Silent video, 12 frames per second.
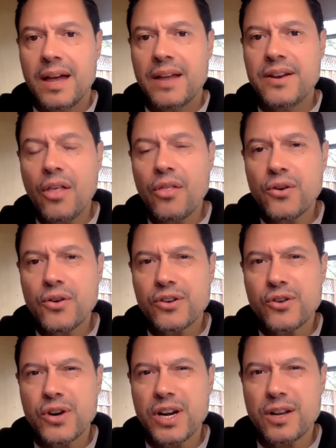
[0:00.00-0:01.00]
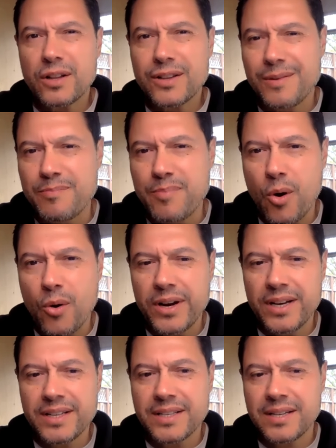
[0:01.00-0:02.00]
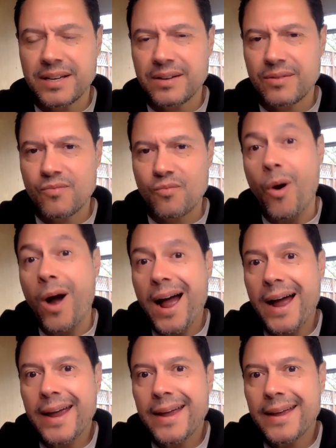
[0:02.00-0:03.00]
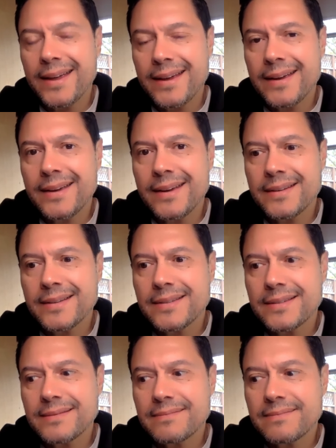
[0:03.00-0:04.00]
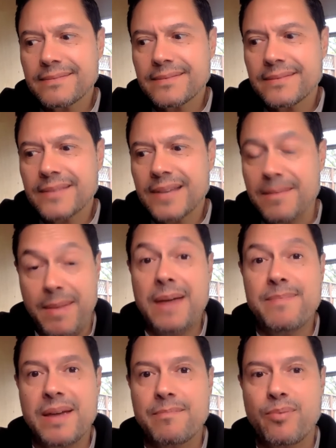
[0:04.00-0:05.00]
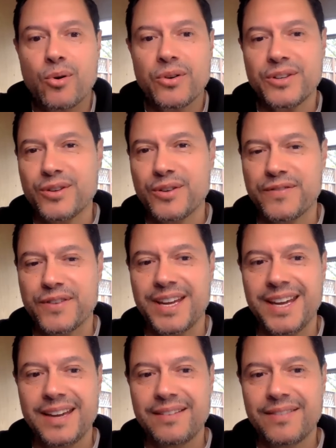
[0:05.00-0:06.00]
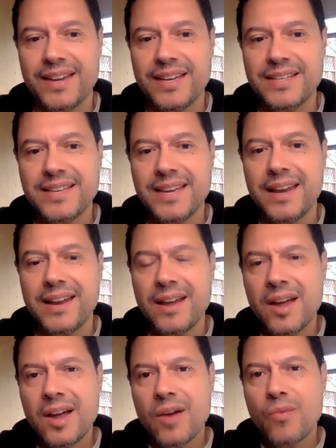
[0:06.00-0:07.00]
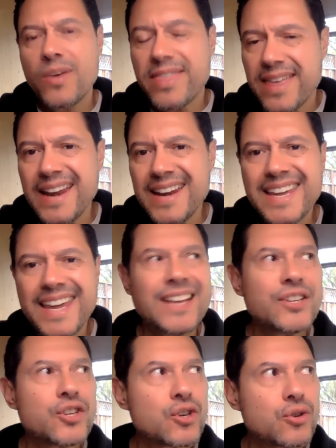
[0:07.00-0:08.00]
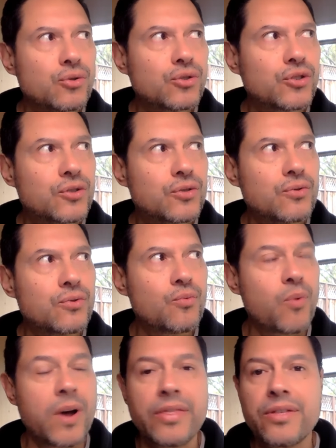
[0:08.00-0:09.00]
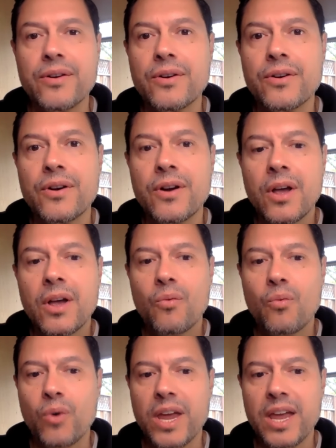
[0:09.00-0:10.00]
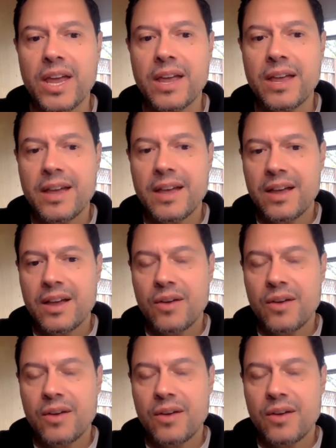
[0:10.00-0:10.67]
Another critical component why is maybe important to forgive is that we then can choose to whether we